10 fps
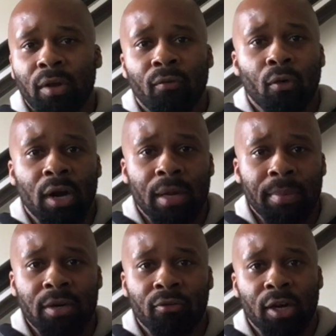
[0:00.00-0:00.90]
and 400
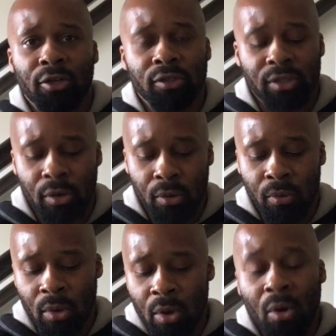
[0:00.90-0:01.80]
meter runners,
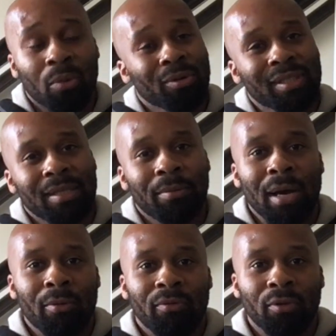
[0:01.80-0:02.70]
so we'll see
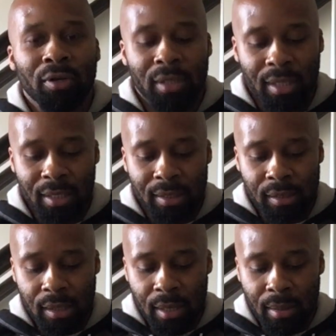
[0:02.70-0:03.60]
about what Florida
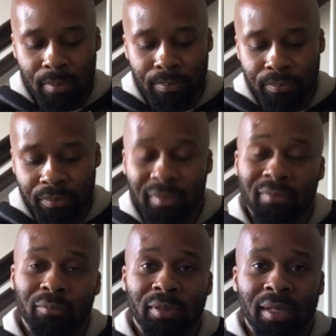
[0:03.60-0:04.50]
does
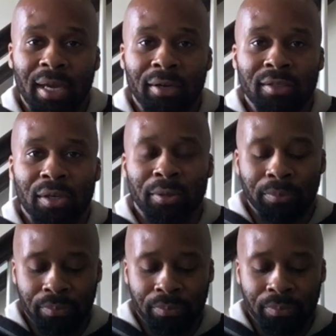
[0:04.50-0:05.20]
there, so.